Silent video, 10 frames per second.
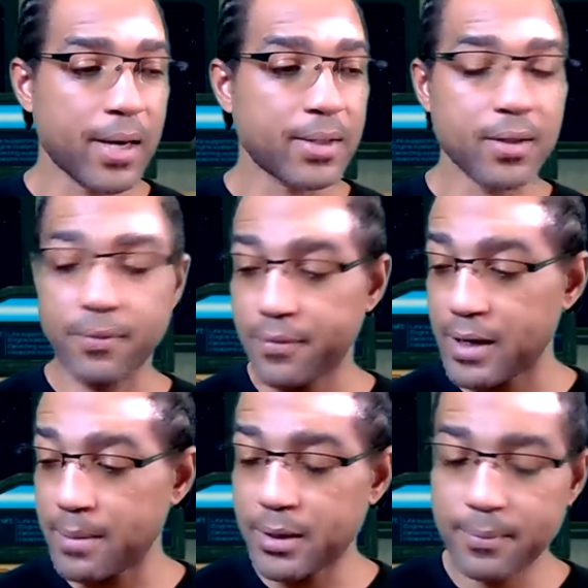All right, dear
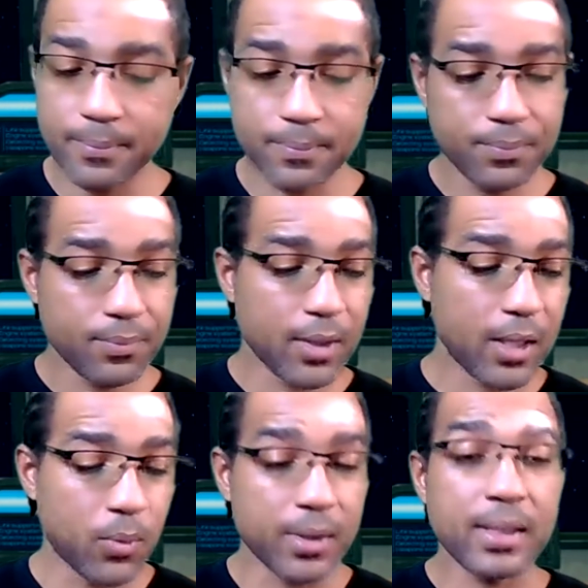family.
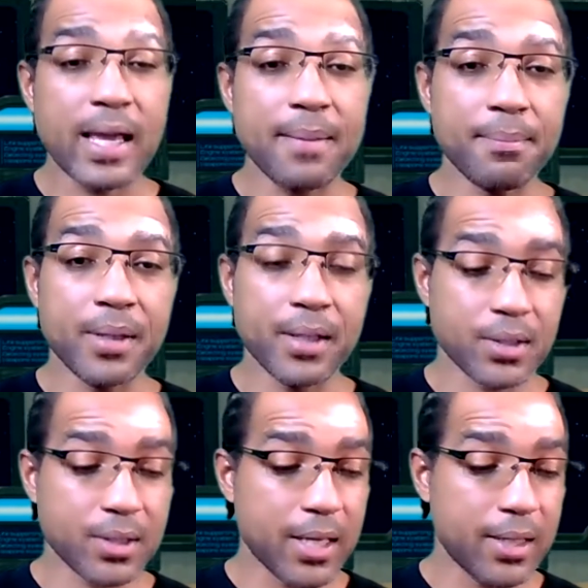And with that
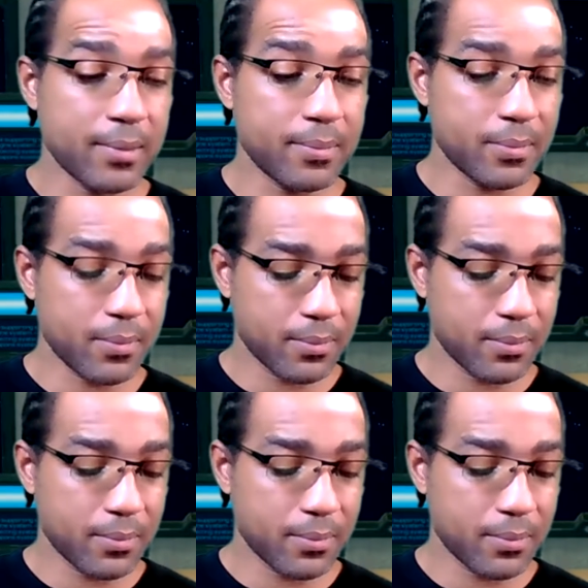being stated,